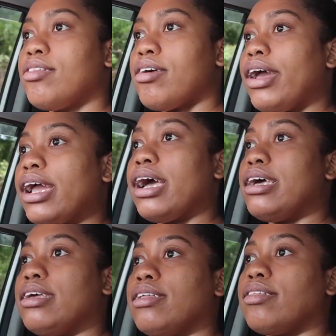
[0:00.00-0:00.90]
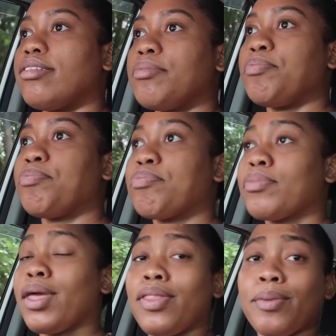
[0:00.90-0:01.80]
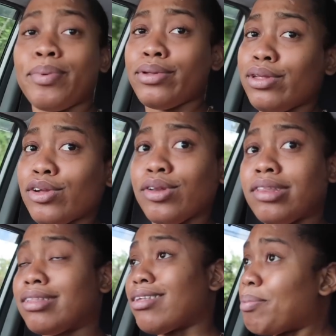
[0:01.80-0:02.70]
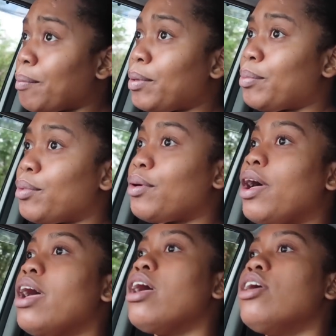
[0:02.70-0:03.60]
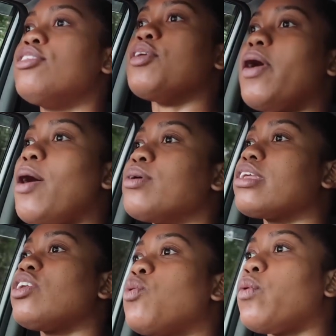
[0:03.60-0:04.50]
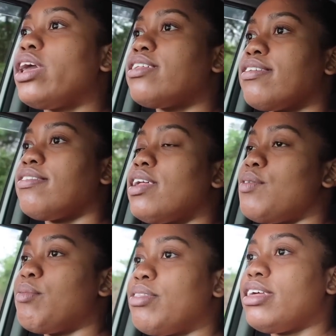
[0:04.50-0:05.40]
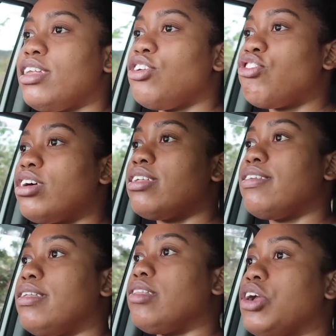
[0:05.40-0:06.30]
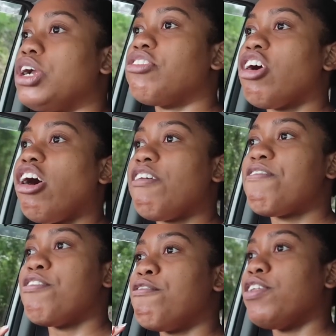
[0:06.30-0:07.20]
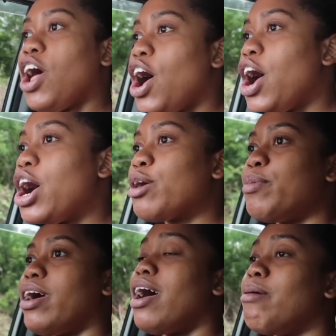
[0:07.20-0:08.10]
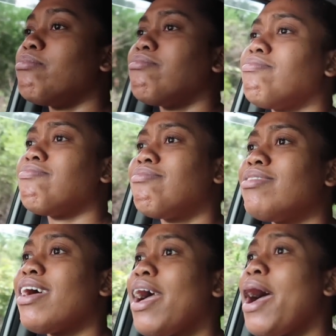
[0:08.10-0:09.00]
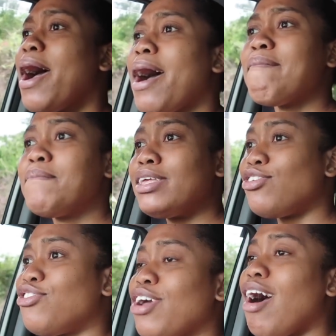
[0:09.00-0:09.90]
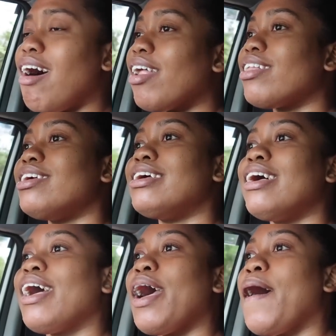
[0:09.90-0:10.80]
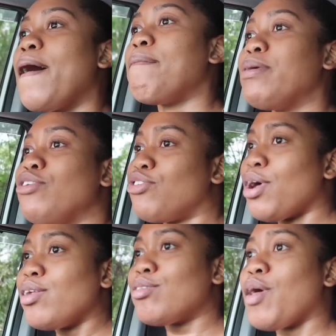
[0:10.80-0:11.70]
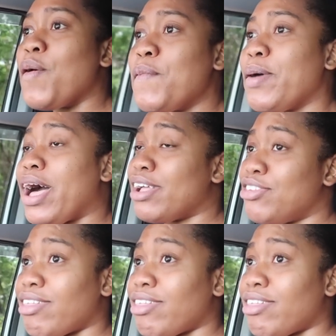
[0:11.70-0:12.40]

Sorry guys, the police are stopping people. So I was gonna wait until I was with Anisha to start off the vlog, but I missed y'all so much.